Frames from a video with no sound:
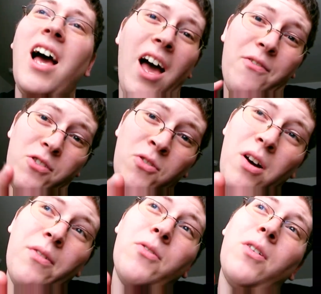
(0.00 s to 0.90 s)
Have you
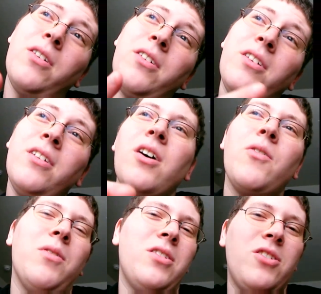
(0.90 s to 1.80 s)
ever wondered
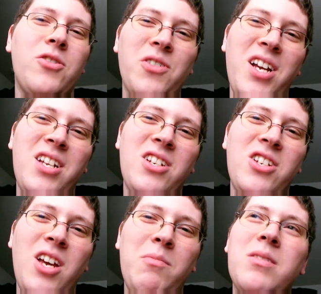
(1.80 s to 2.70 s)
what strange
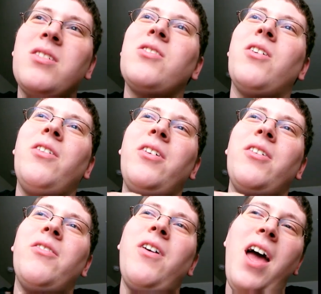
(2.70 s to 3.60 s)
shapes Guitar
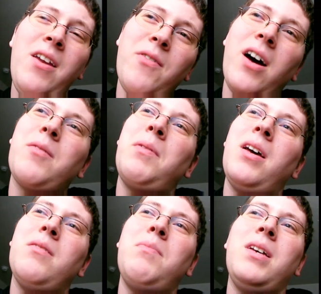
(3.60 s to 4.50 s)
Hero and Rock
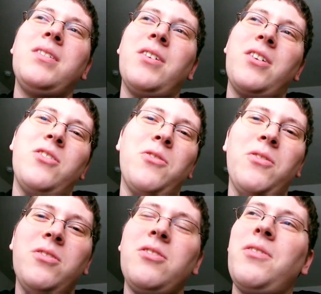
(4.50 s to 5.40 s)
Band base their
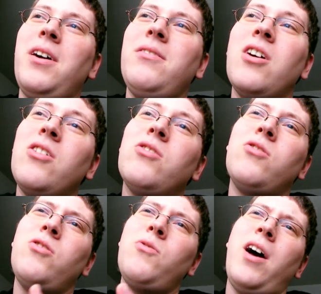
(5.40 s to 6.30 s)
controllers around?
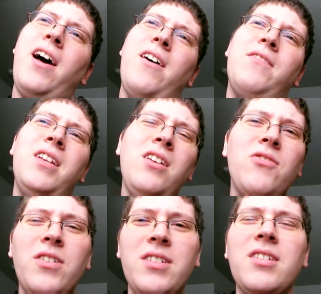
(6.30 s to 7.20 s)
Do you have an
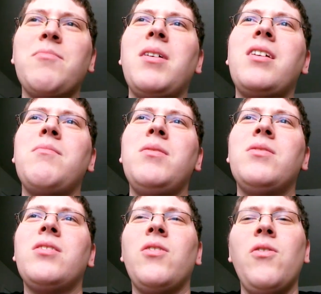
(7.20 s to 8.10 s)
interest in making
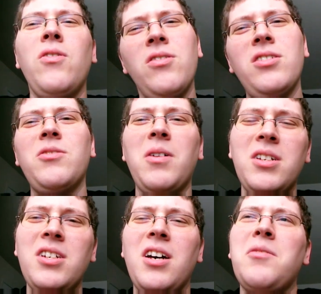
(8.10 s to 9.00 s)
music or just
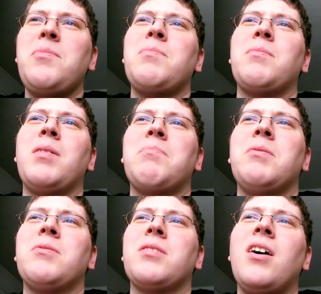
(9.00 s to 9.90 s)
watching other people make
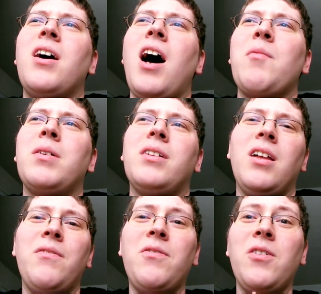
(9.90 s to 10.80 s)
music? How about a
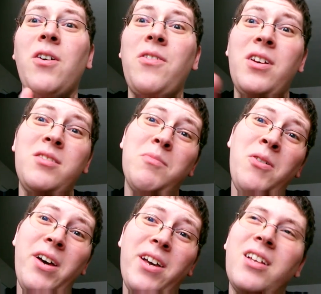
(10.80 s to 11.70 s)
love for all things
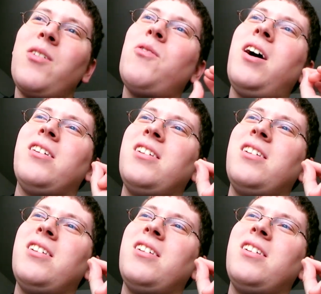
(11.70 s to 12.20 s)
moe? Well,